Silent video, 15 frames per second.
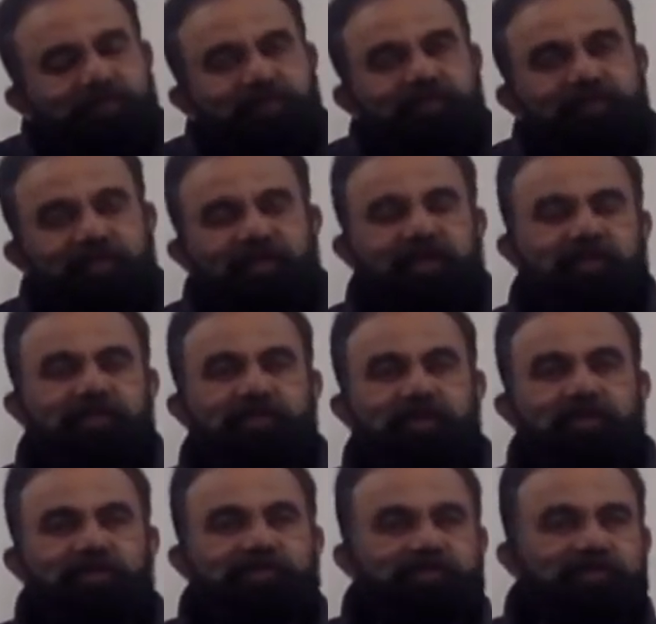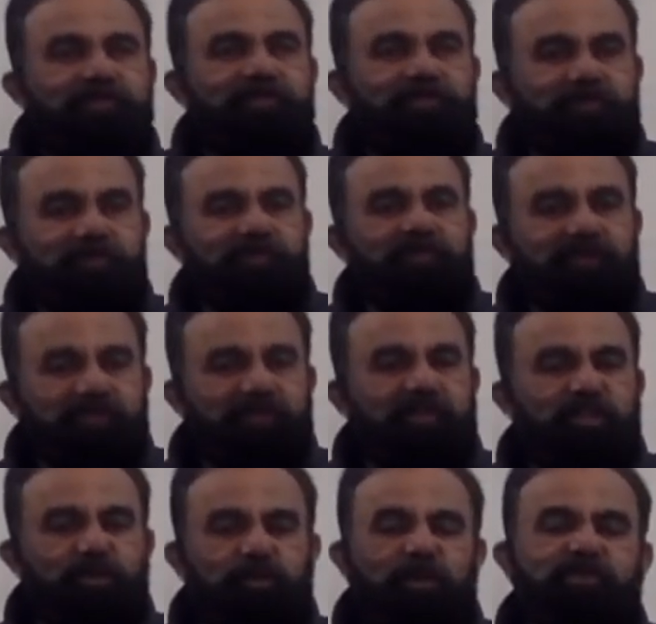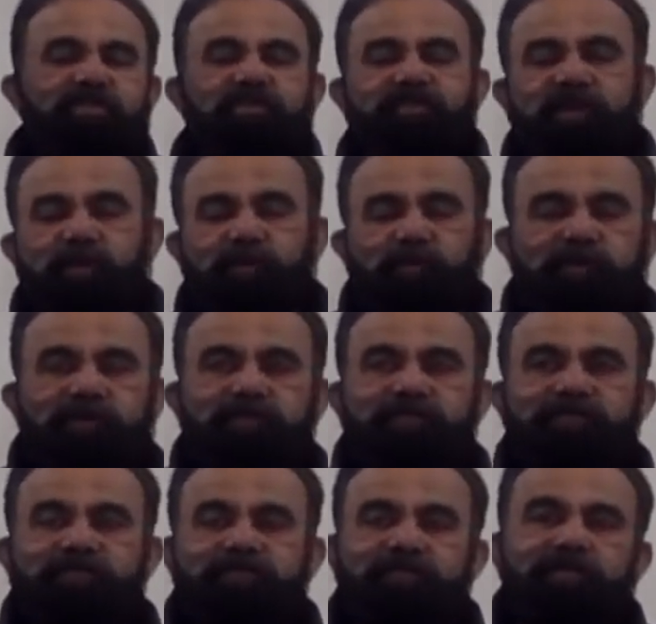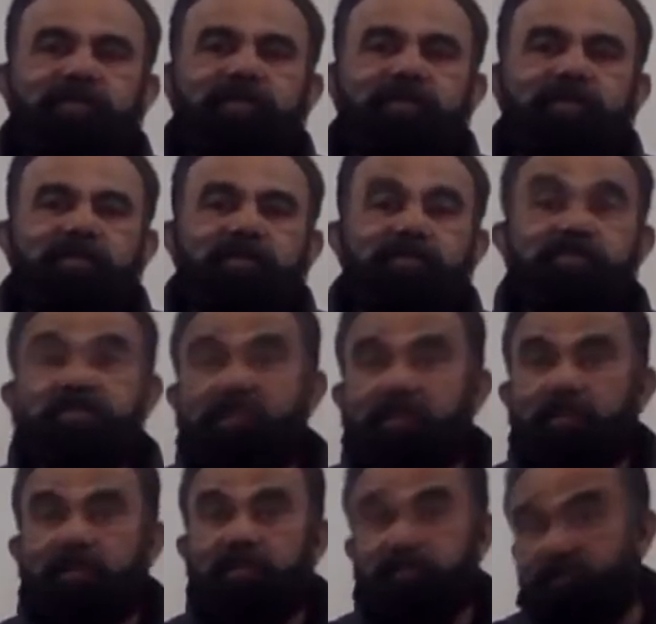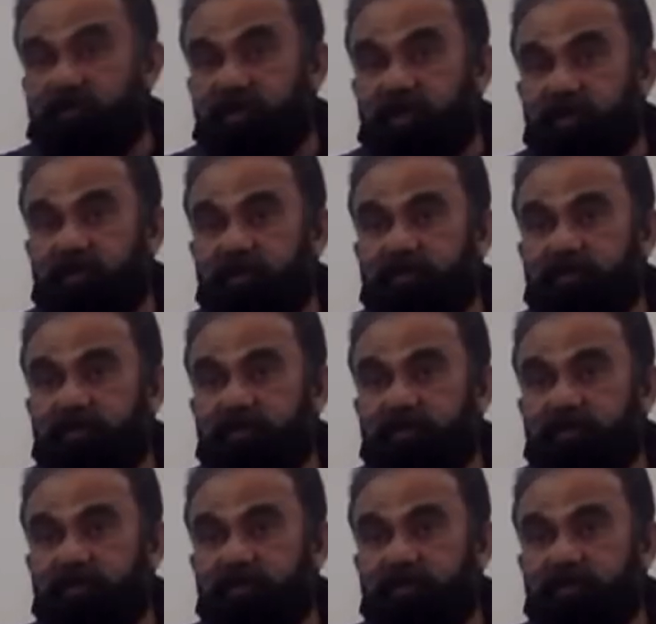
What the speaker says: Yeah, so the response is very good. Steel is very good.